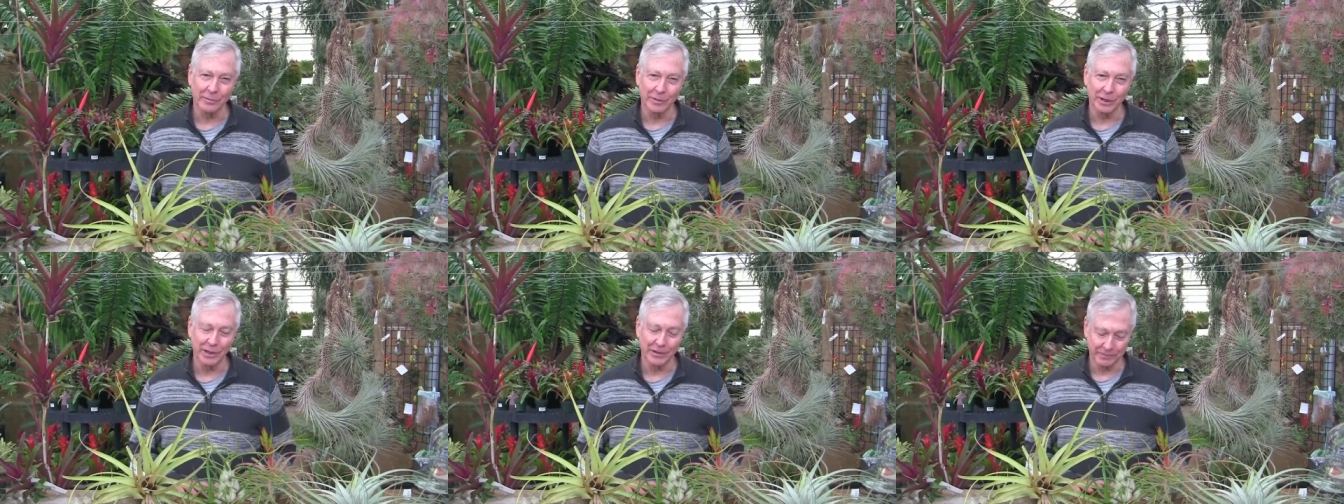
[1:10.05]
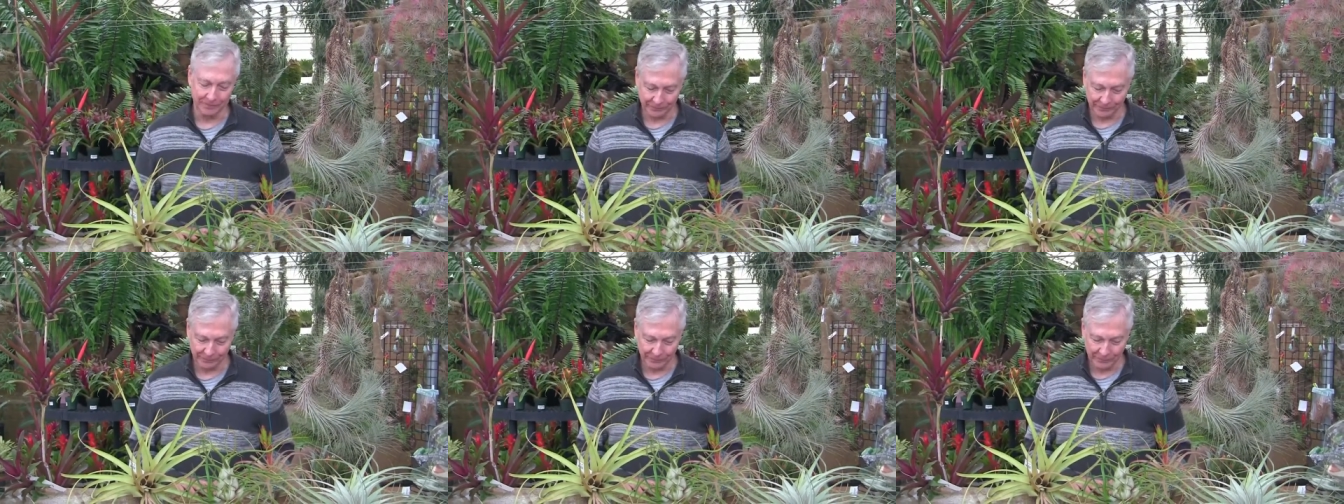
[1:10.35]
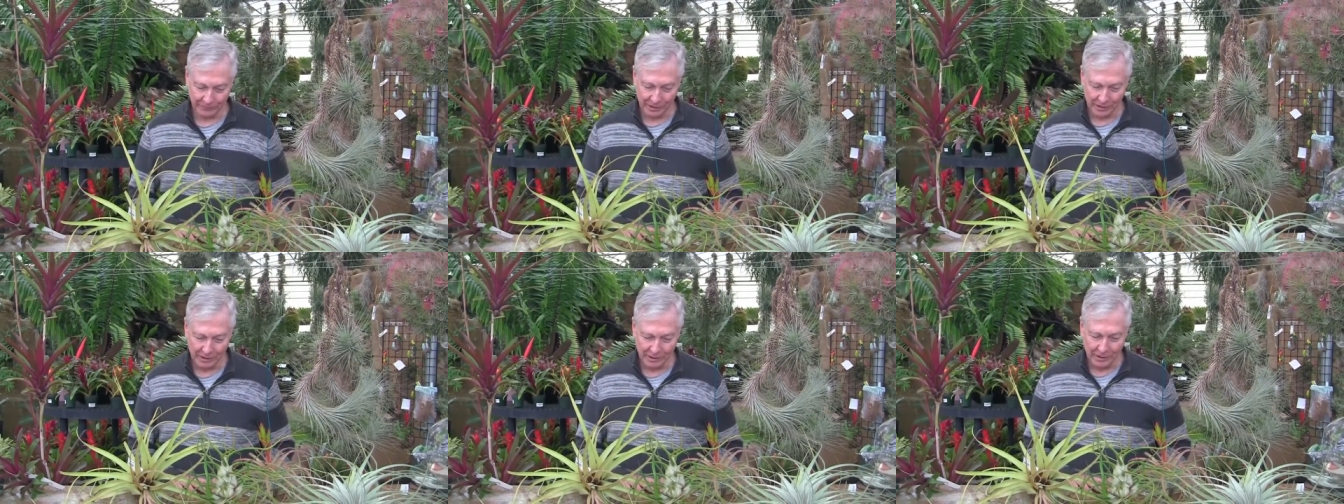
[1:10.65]
about.
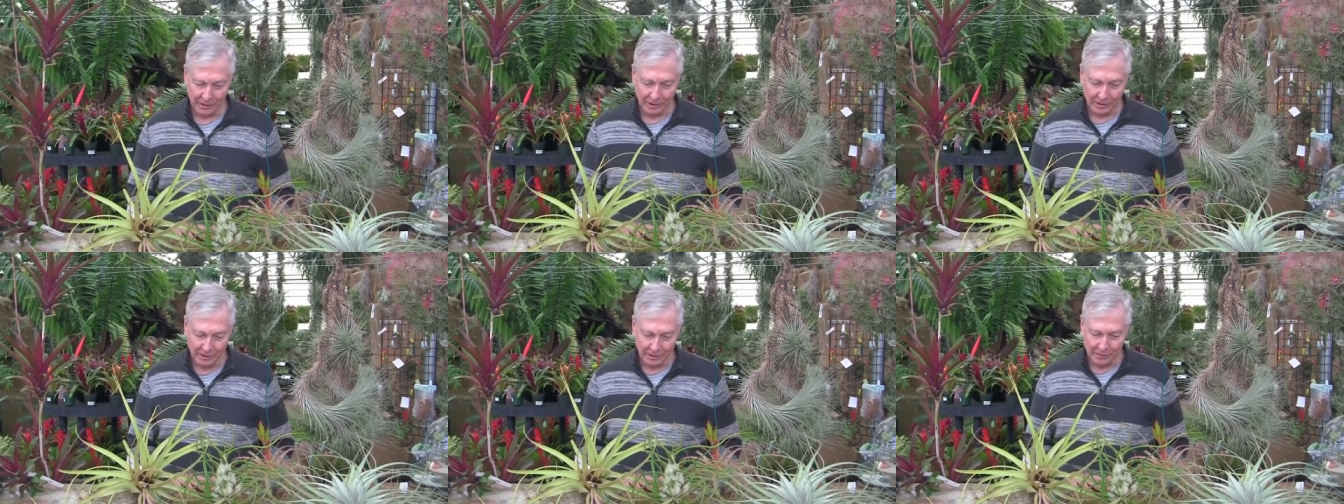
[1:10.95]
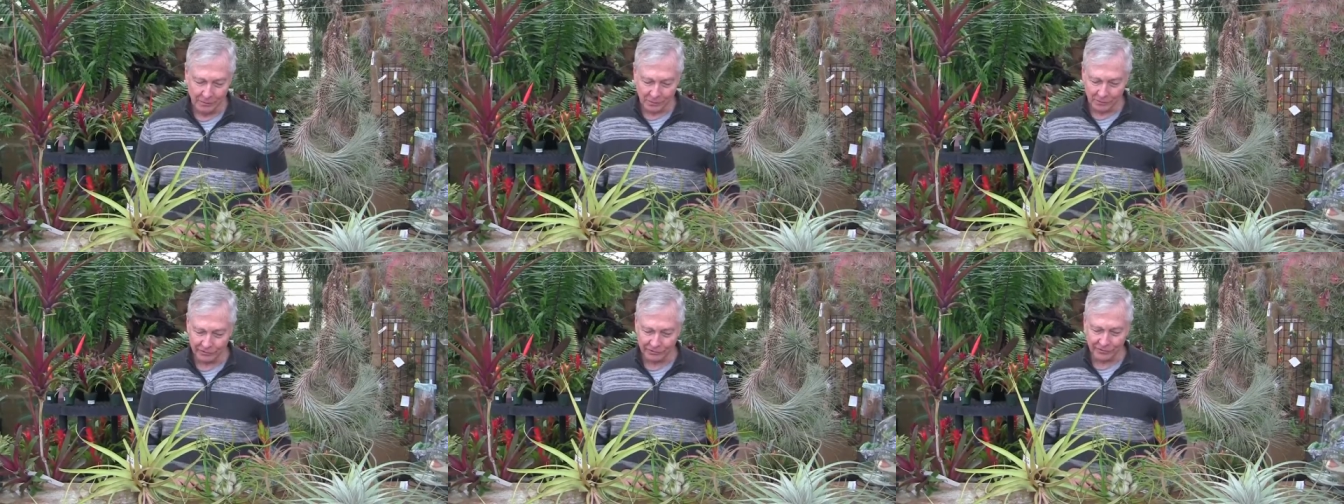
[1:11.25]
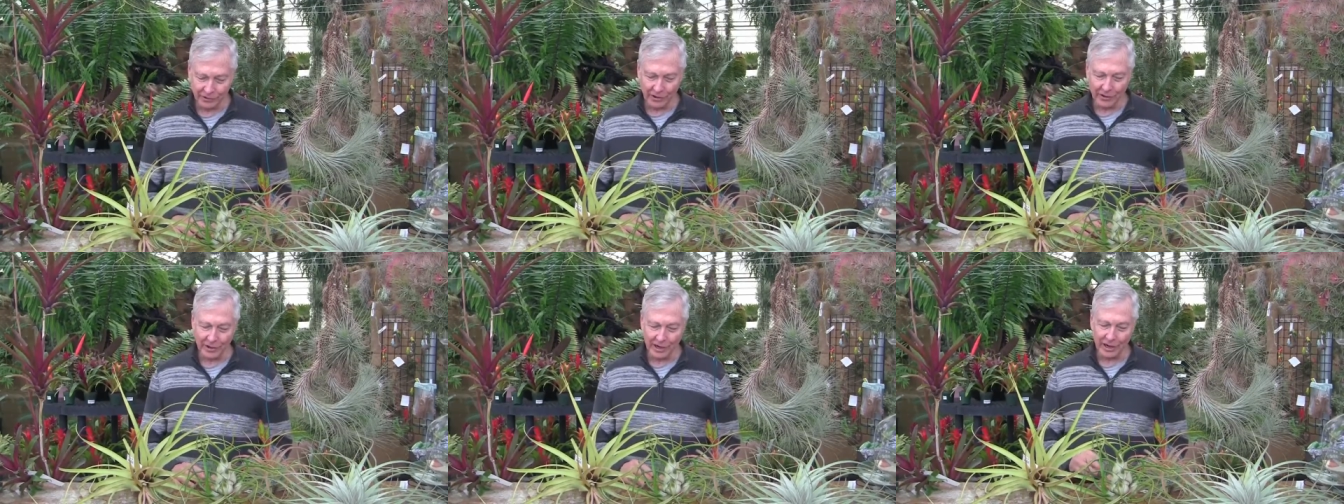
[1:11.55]
We'll
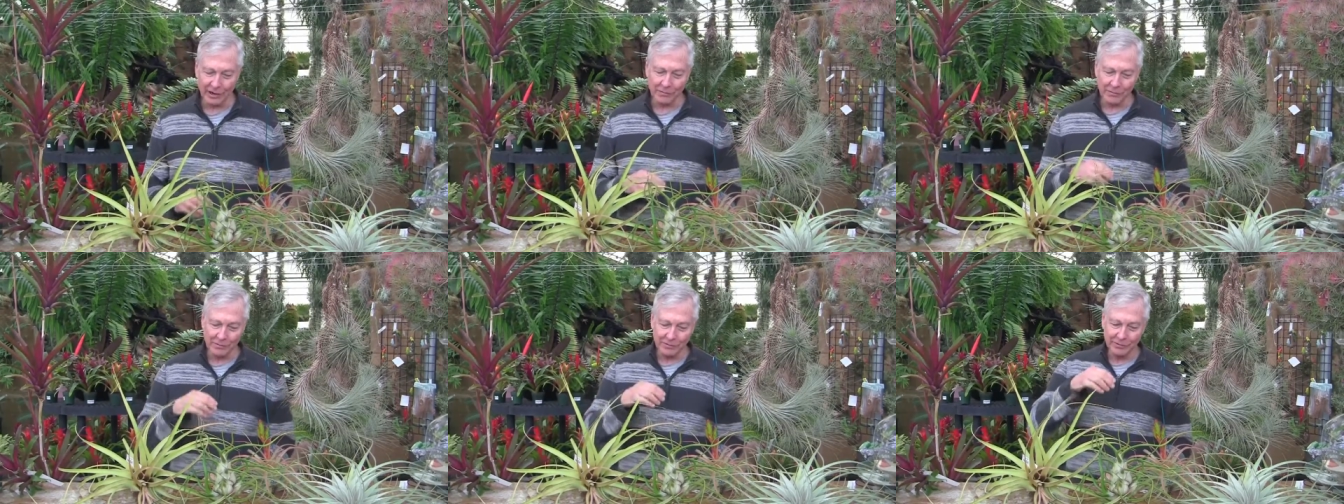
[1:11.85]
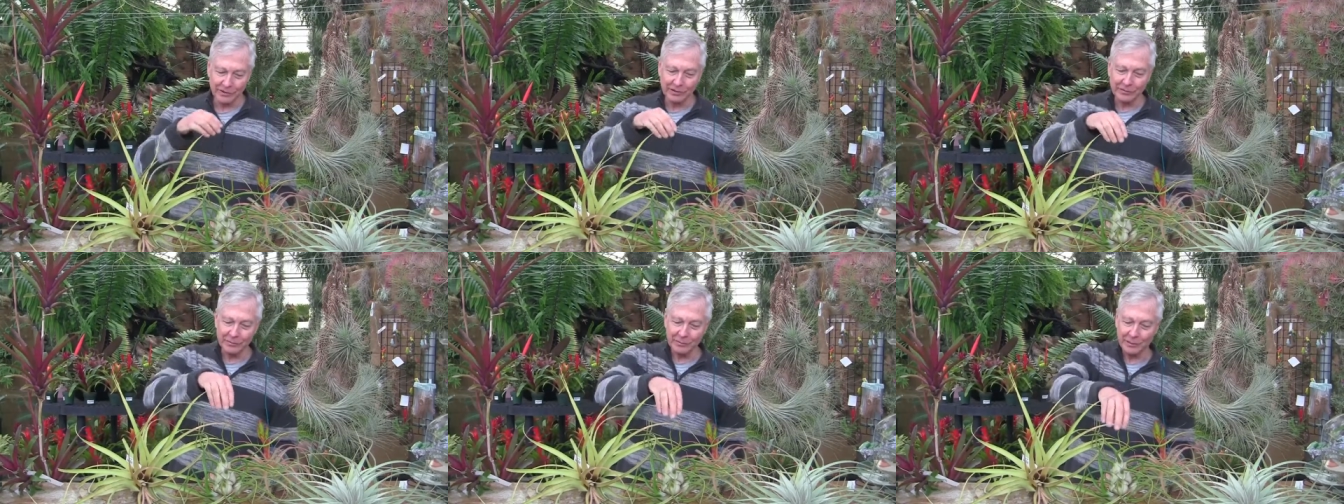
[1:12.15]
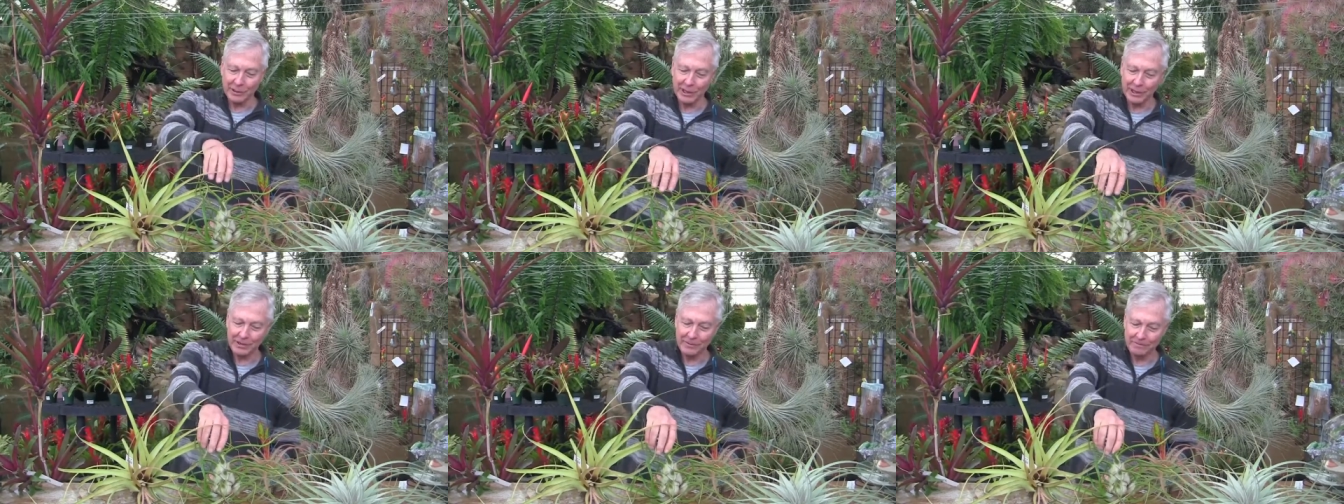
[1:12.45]
start out with this
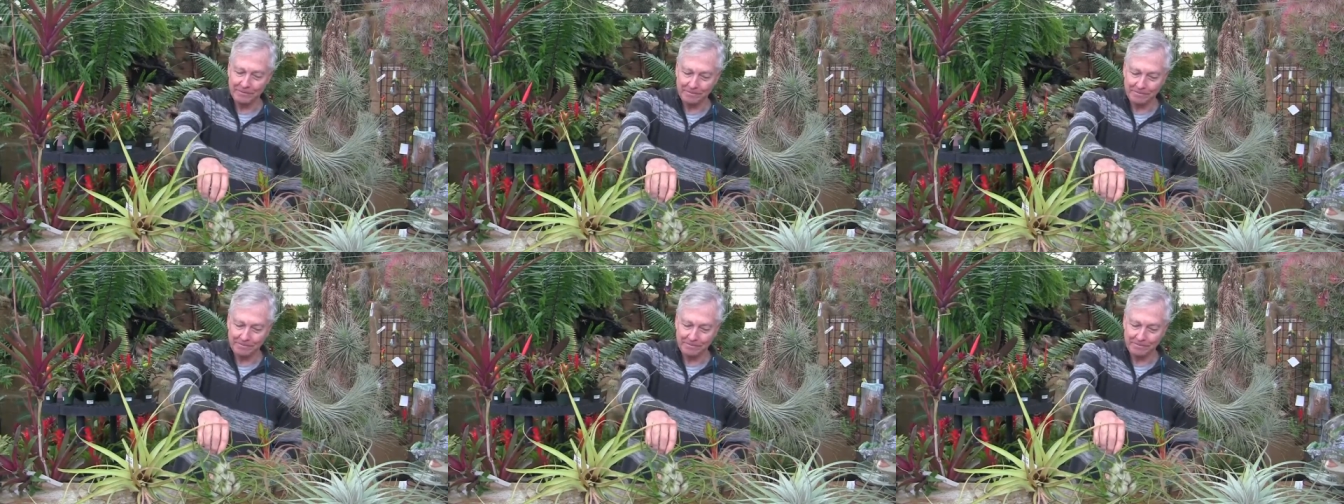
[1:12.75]
plant.